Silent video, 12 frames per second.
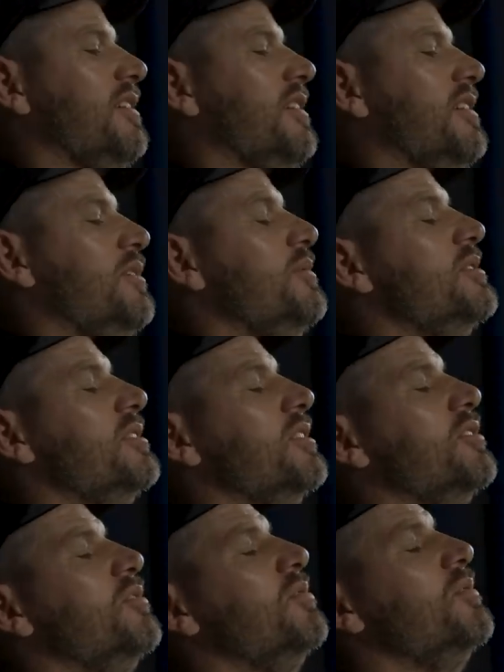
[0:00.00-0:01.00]
and it was an
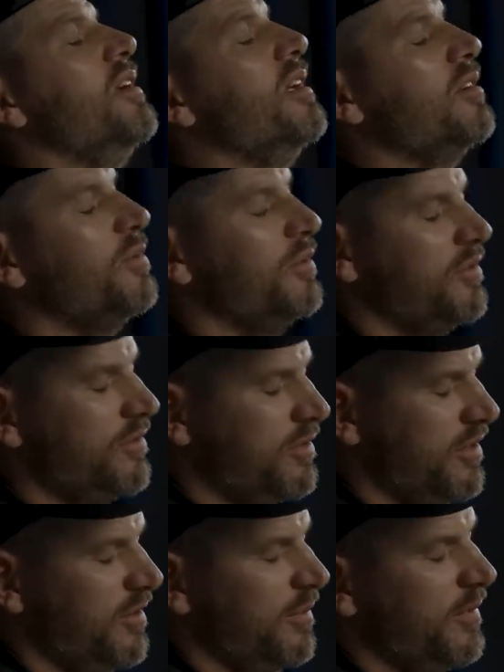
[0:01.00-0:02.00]
incredible
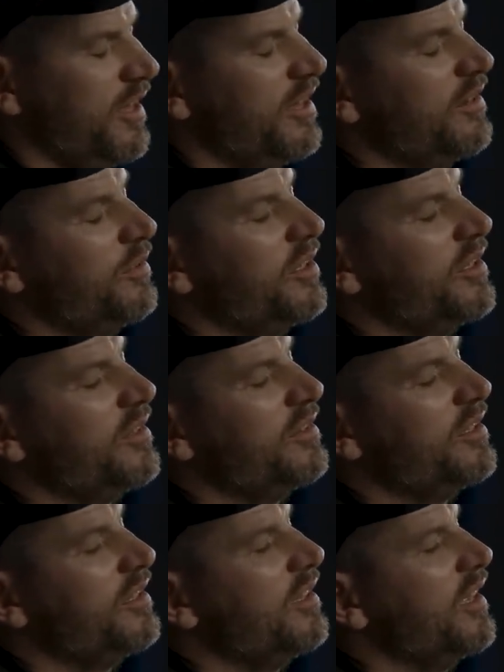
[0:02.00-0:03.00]
trip, man. We
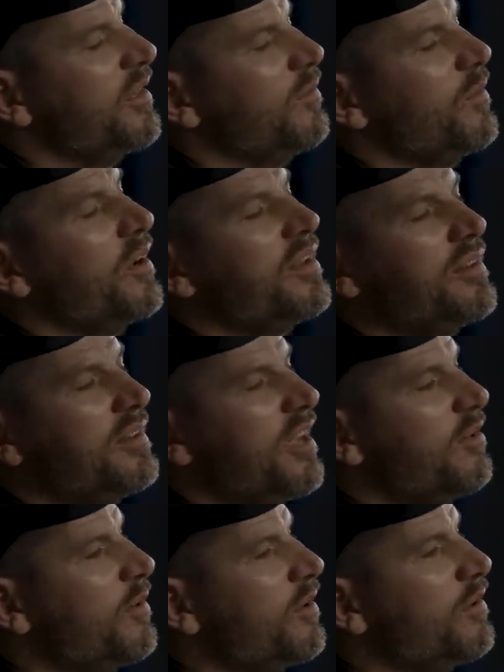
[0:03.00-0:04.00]
did like one
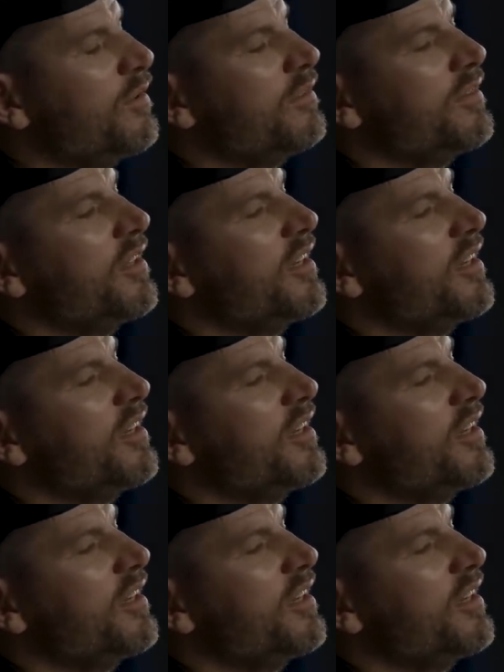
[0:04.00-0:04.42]
demo over